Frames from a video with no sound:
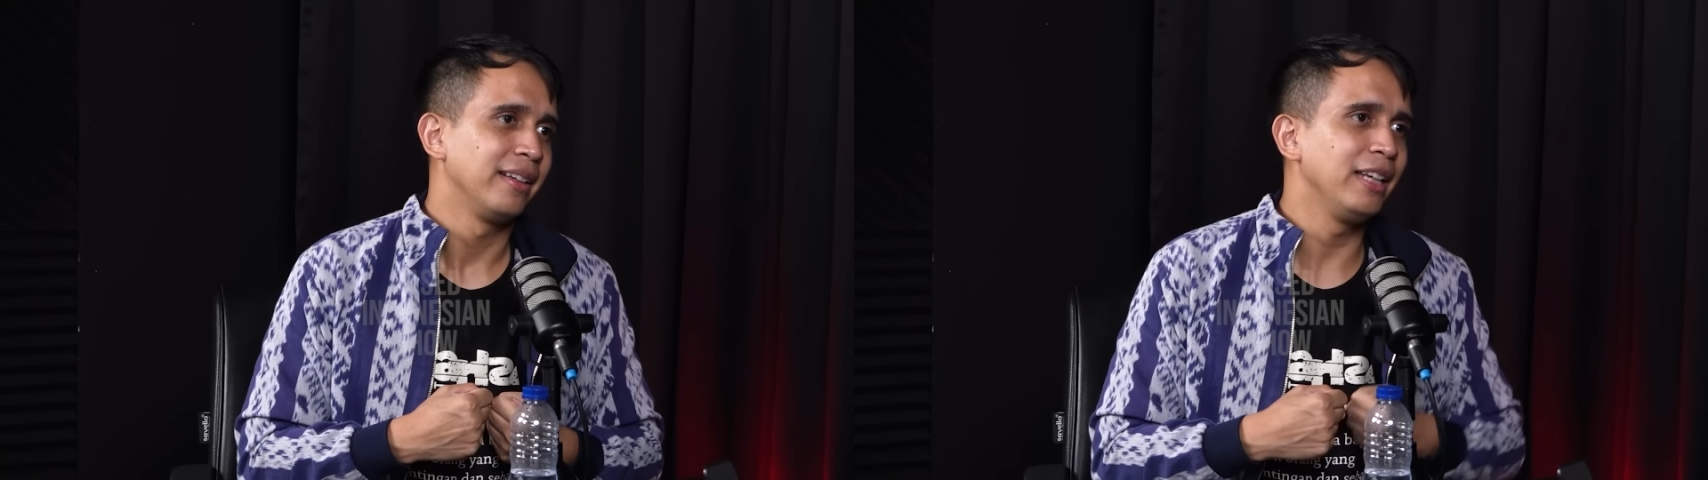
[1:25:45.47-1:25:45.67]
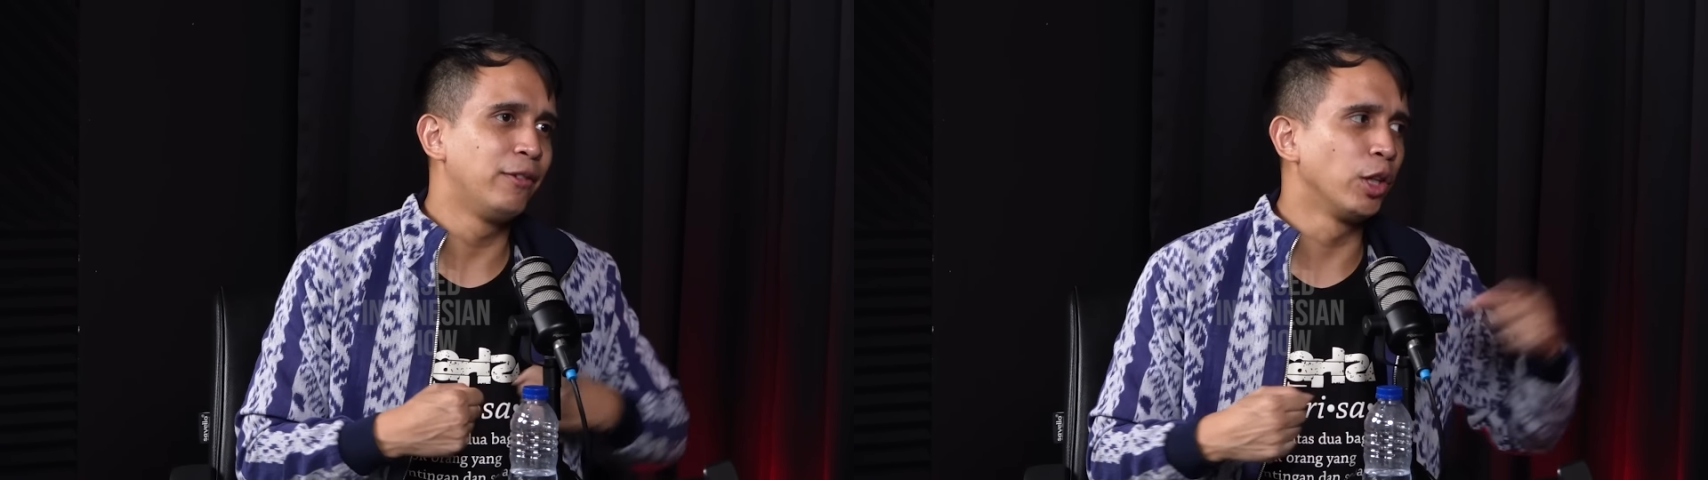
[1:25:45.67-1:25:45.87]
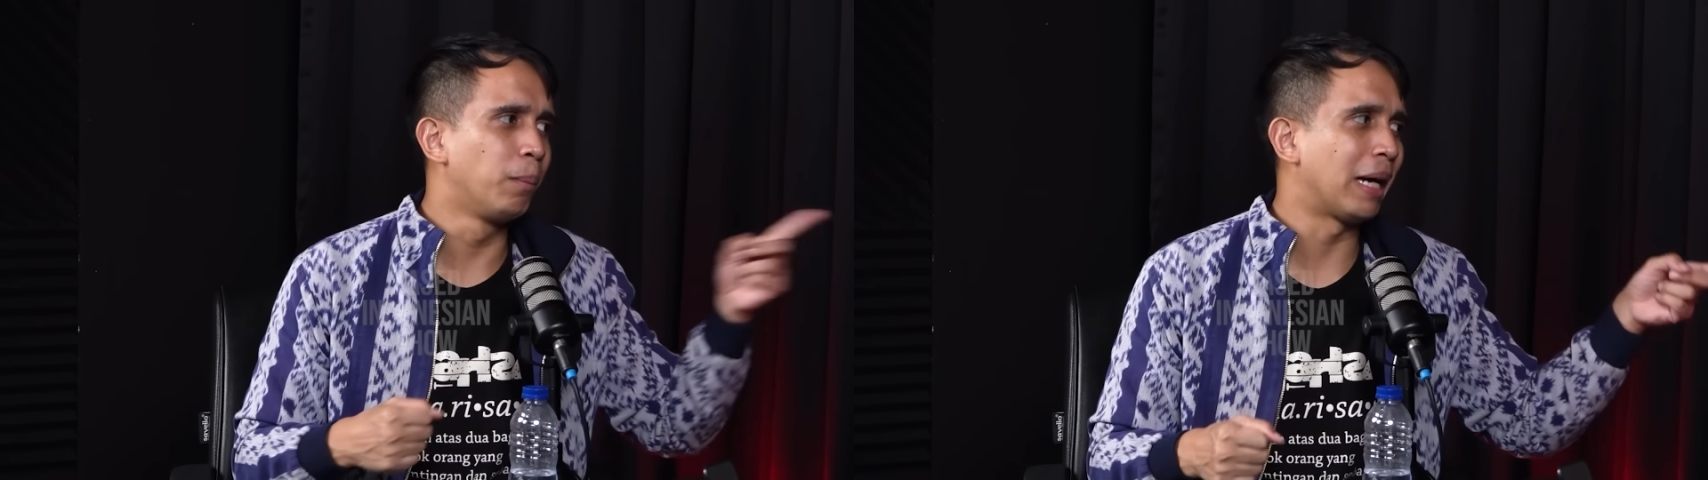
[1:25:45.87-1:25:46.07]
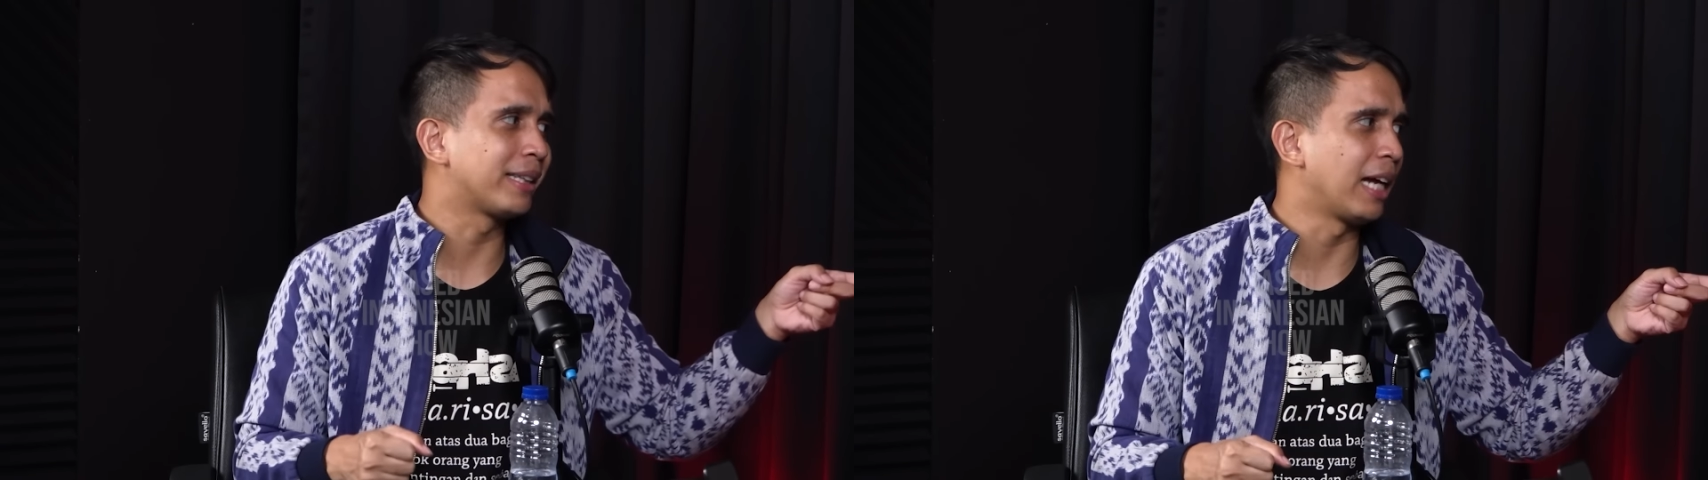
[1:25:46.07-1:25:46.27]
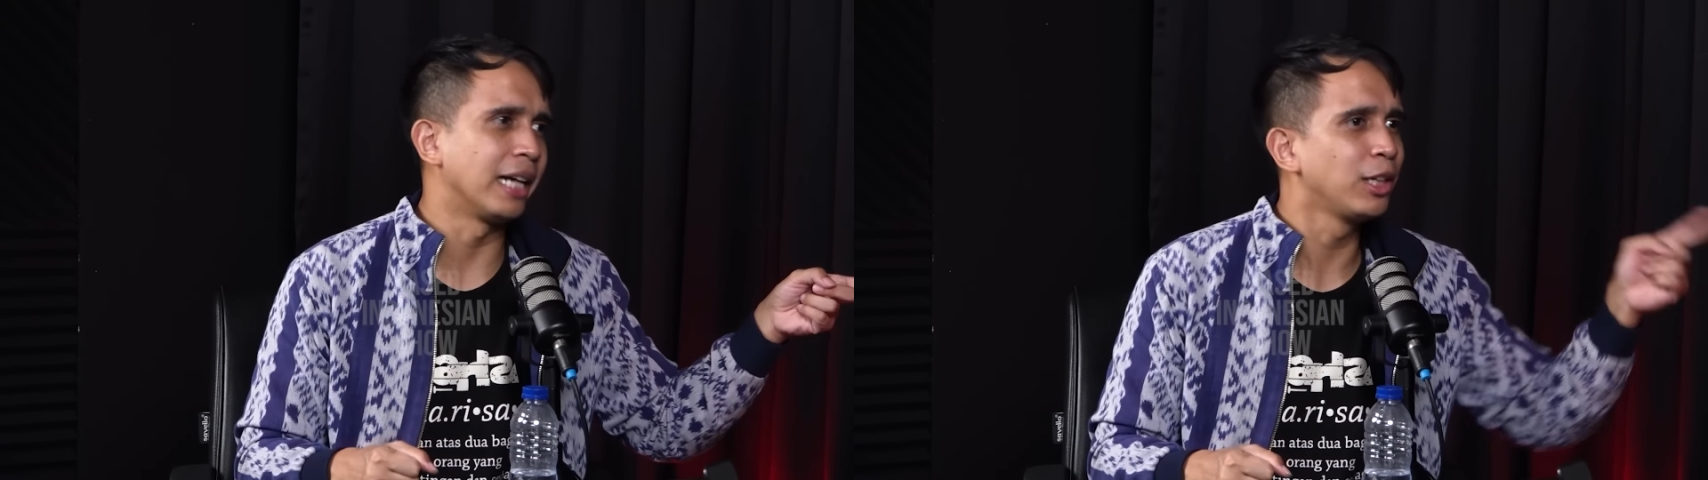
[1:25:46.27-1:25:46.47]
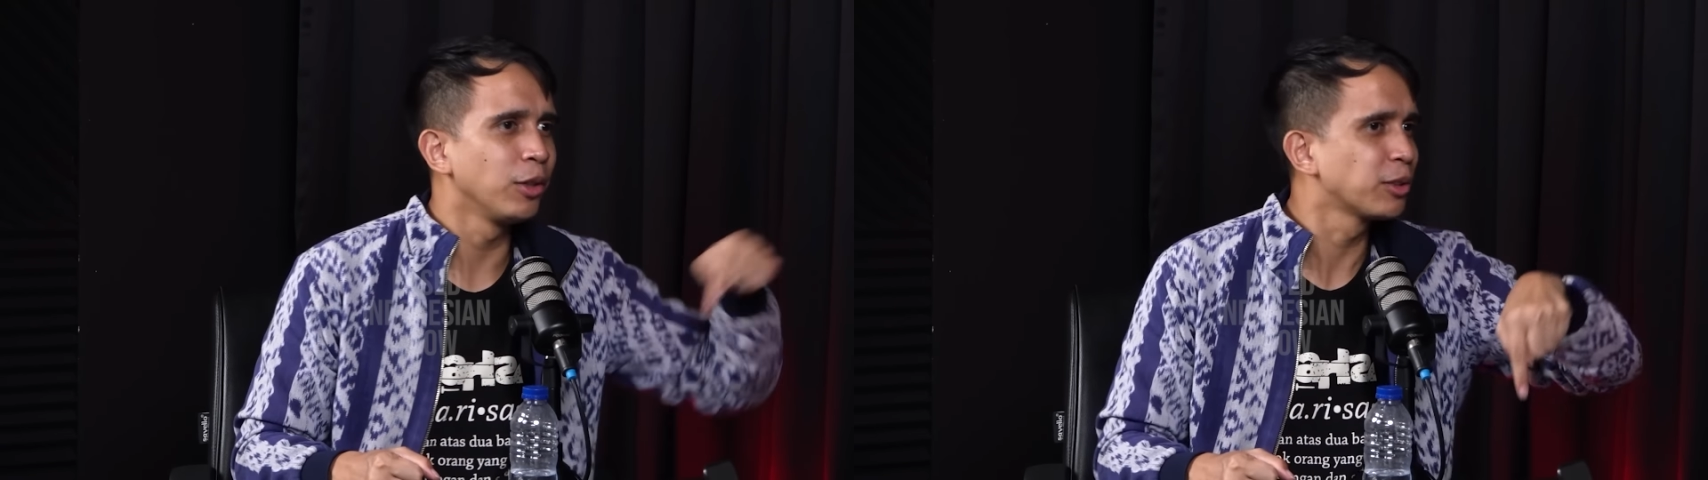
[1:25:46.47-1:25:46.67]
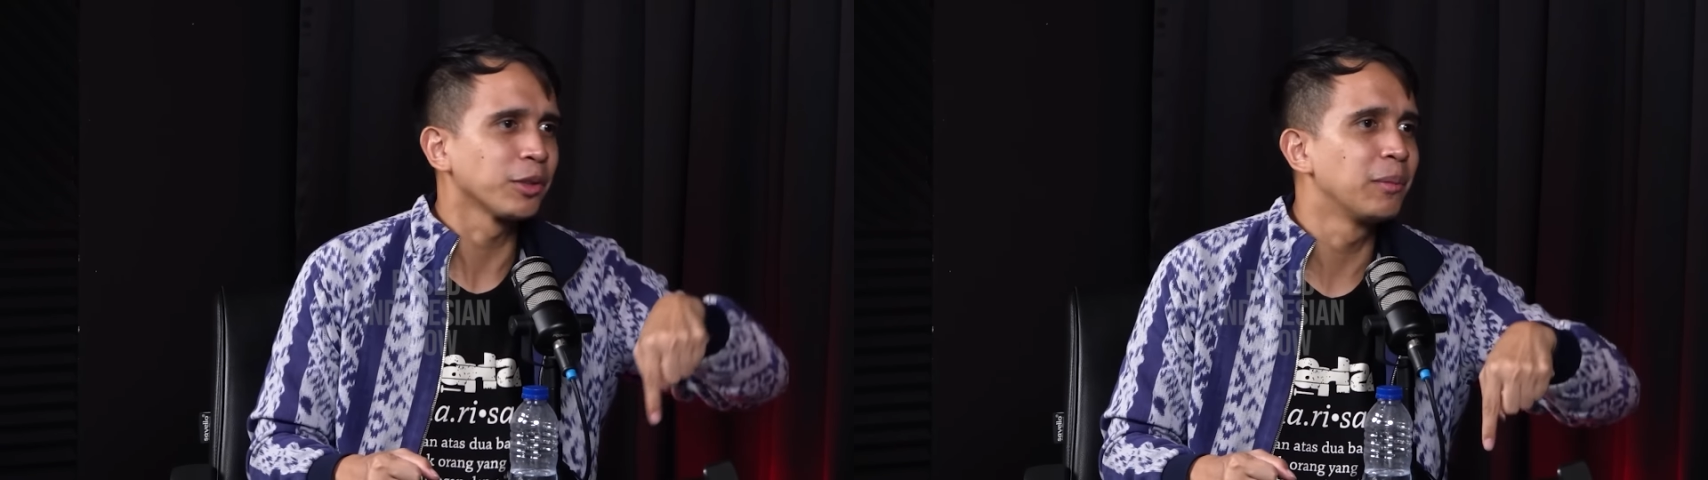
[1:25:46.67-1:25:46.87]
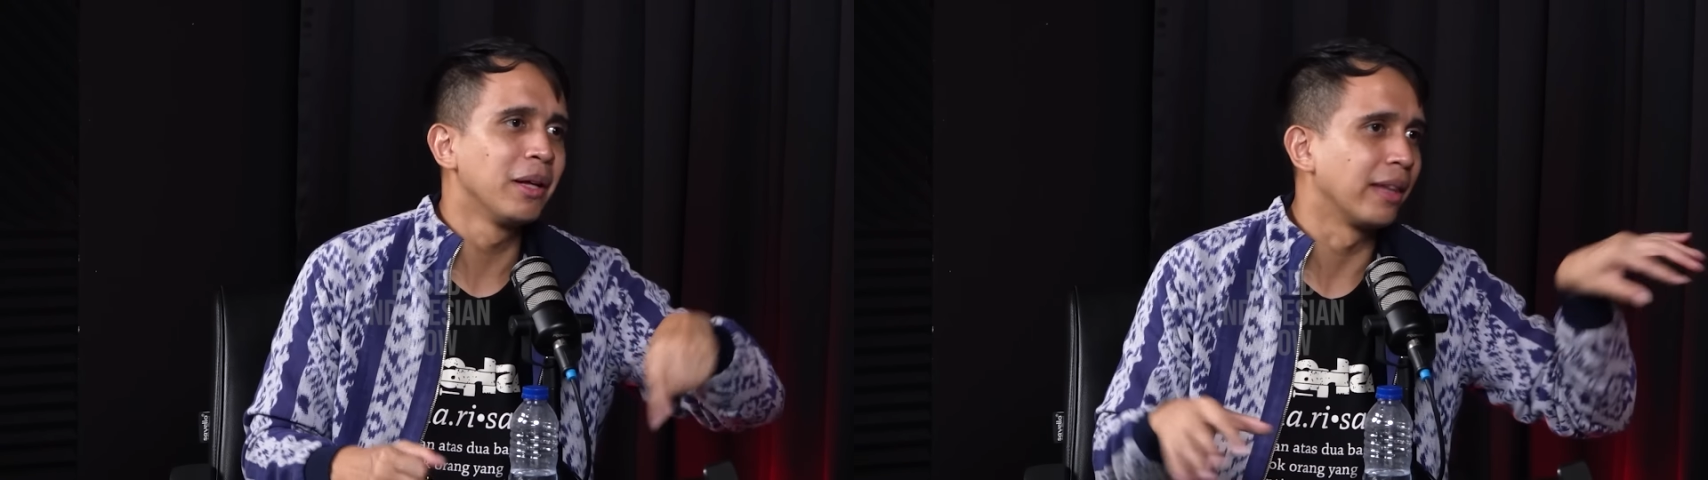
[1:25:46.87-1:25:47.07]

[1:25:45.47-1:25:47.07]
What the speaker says: Even though back then I didn't know this was gonna be